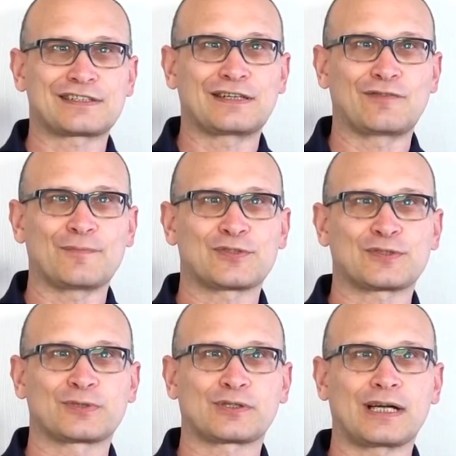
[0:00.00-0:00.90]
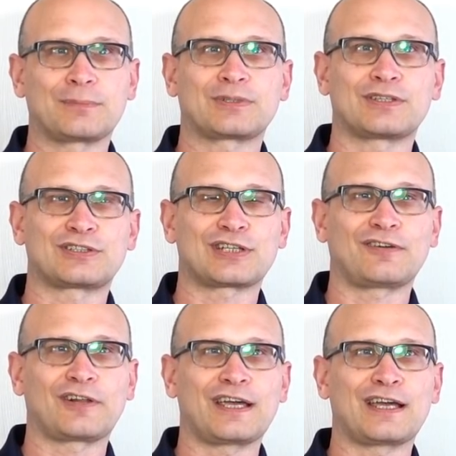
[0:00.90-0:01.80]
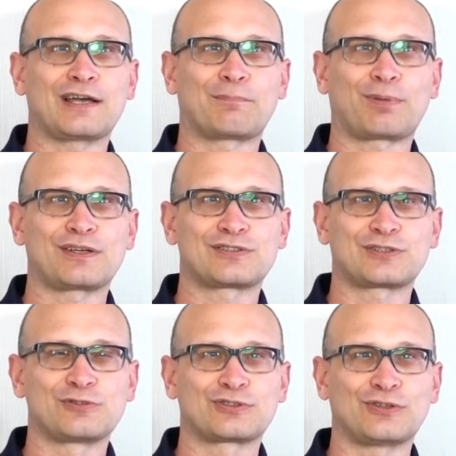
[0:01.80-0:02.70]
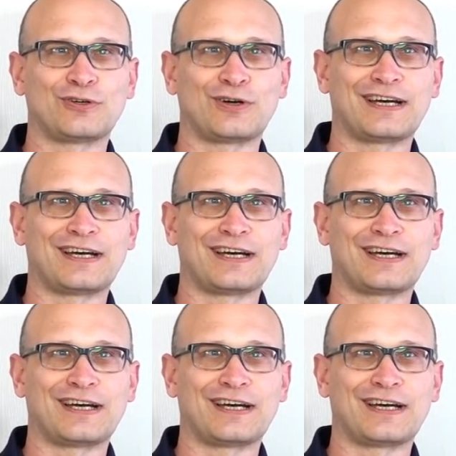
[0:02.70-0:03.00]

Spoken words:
If you haven't subscribed to the channel yet, please do so,